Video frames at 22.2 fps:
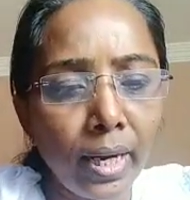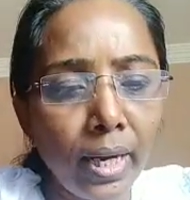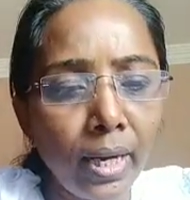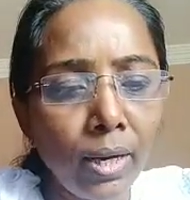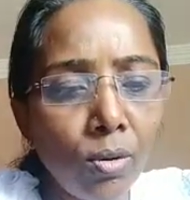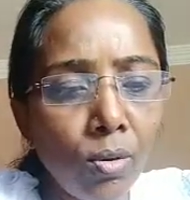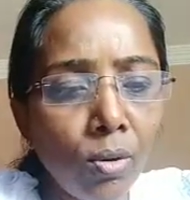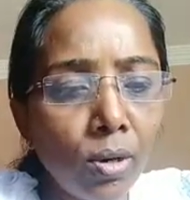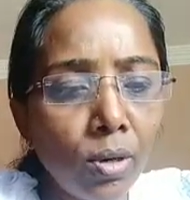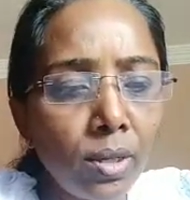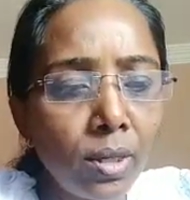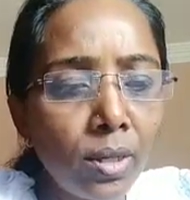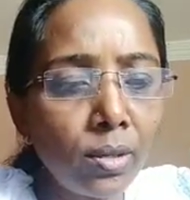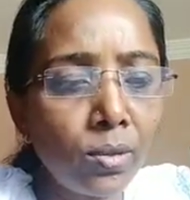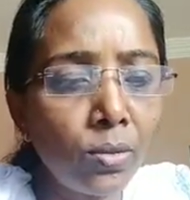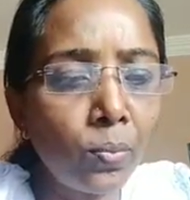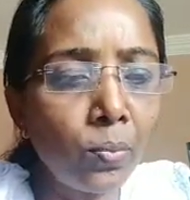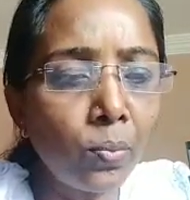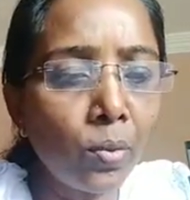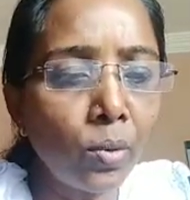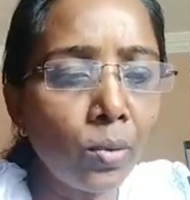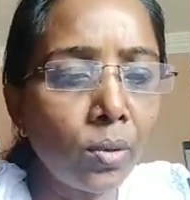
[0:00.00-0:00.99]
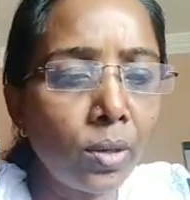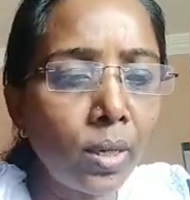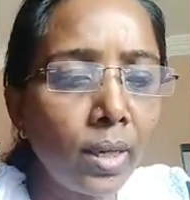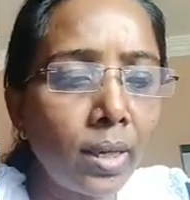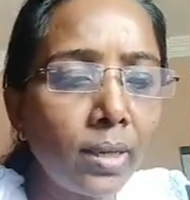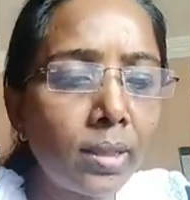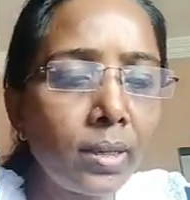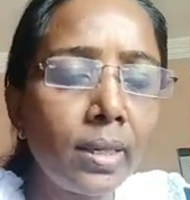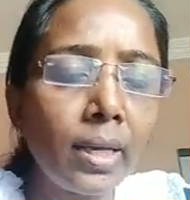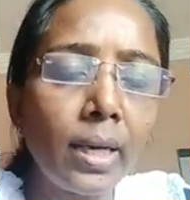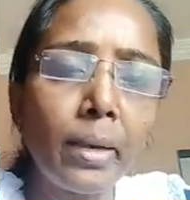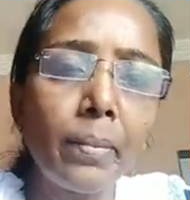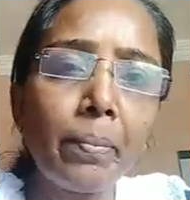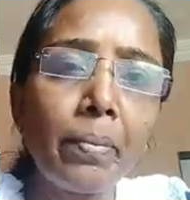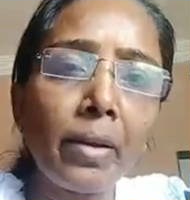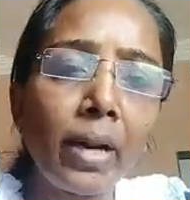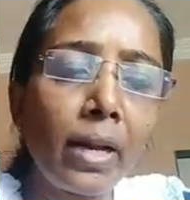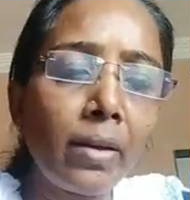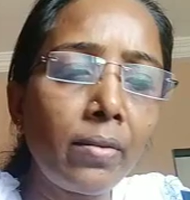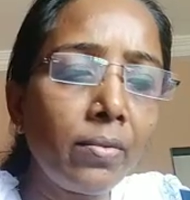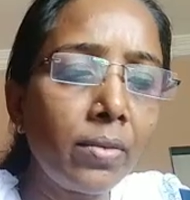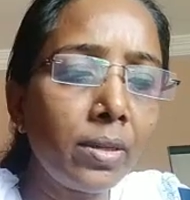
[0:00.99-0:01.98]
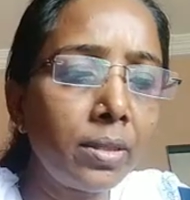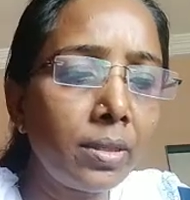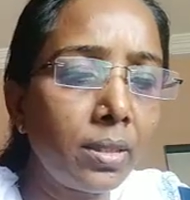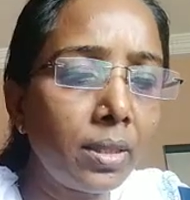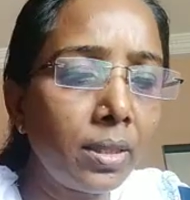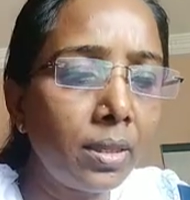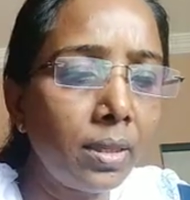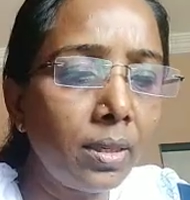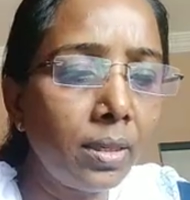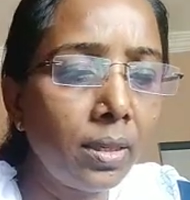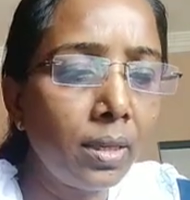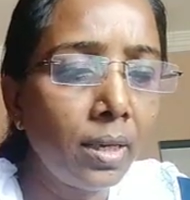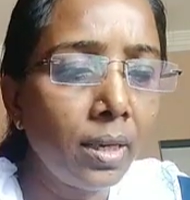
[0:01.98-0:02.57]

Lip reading: In order to protect their privacy,